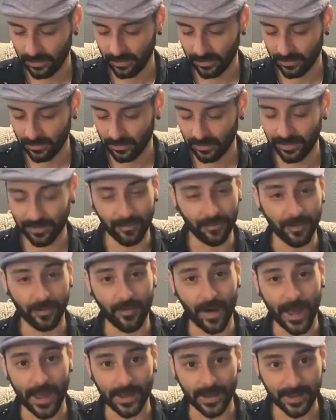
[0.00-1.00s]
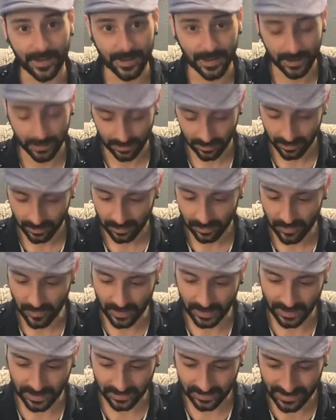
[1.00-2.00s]
through the cracks. You're
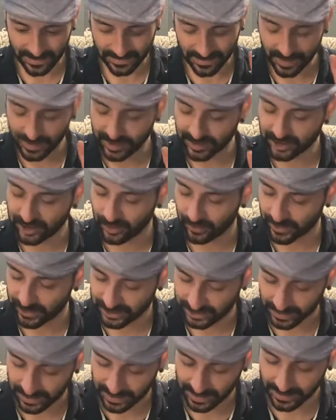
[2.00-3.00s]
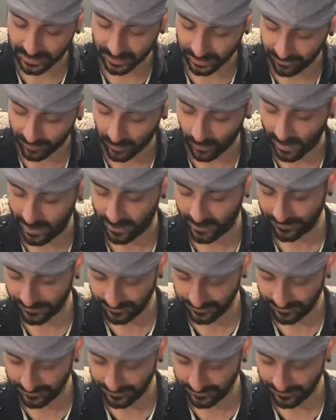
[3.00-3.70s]
going to let this situation slip away.